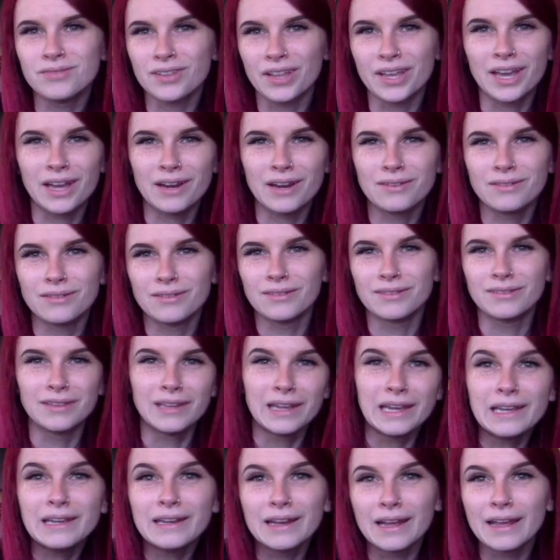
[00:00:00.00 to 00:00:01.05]
Like I don't
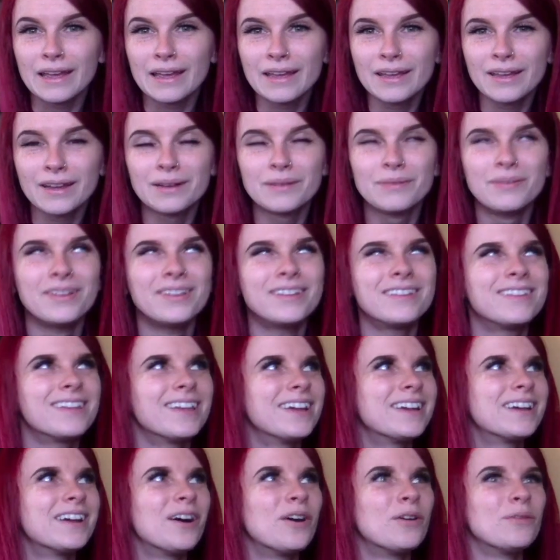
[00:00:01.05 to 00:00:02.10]
need it. And I was
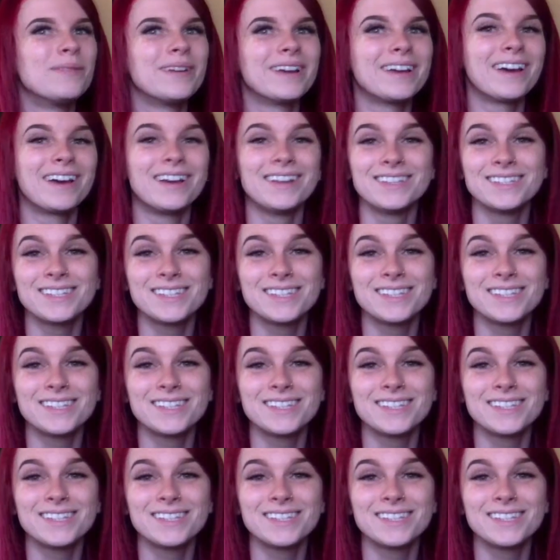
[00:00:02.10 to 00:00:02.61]
like, oh my god.